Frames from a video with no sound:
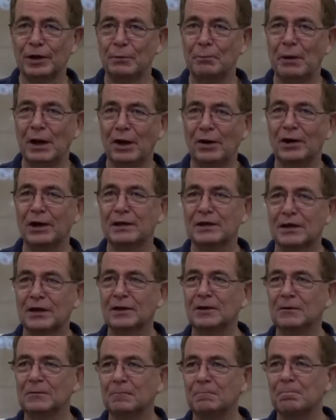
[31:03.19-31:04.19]

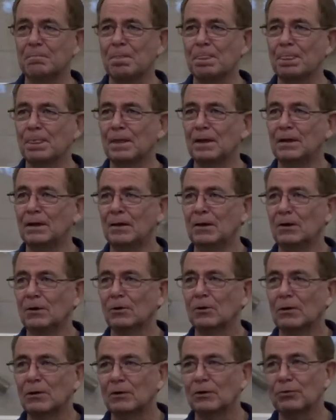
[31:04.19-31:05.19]
America,
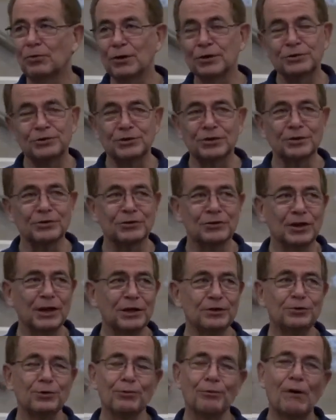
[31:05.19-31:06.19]
Christians
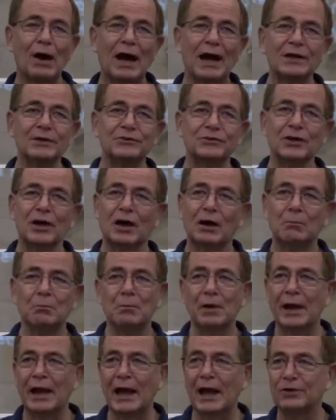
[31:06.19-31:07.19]
need to rise up.
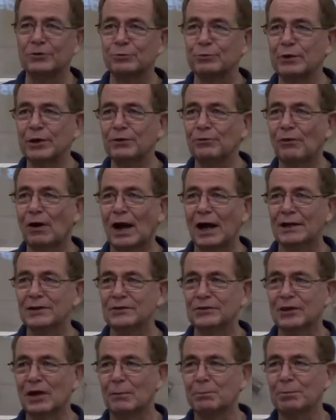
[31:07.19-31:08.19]
But as we
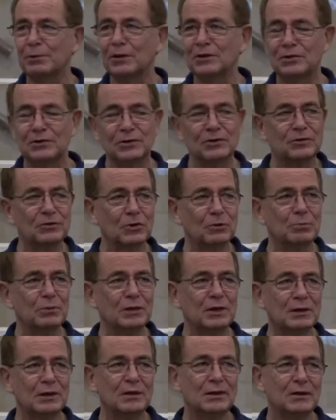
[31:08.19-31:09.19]
rise up, listen to
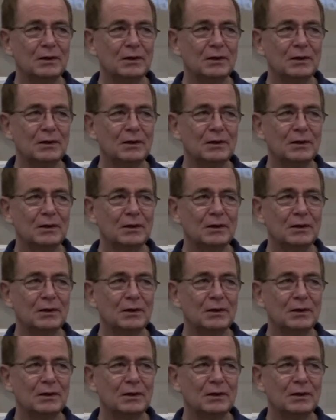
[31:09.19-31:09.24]
me,